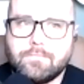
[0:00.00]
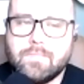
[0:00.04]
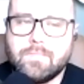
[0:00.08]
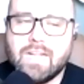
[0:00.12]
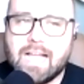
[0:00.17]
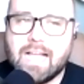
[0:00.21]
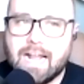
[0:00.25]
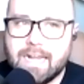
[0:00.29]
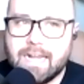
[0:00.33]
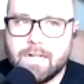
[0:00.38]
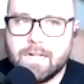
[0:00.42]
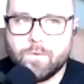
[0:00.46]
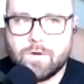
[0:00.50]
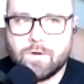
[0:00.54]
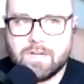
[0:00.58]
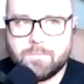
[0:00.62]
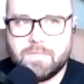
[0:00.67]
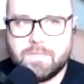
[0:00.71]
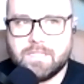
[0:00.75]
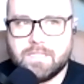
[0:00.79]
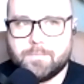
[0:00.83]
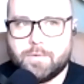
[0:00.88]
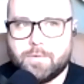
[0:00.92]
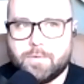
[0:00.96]
i didn't want to
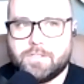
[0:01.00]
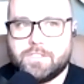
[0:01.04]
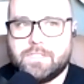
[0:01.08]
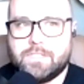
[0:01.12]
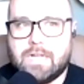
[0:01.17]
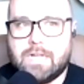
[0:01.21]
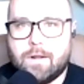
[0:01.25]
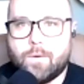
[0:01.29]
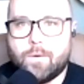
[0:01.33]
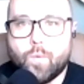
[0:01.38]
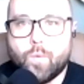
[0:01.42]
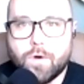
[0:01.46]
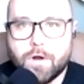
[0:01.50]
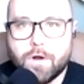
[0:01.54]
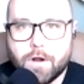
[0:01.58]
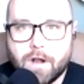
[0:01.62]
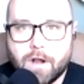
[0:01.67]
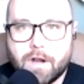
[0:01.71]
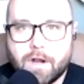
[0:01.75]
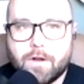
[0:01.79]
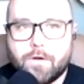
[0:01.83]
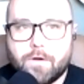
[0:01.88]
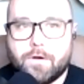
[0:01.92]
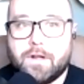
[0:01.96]
be the person at
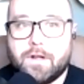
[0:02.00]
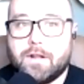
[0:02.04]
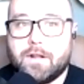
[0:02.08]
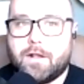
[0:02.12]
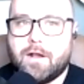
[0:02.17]
work or in a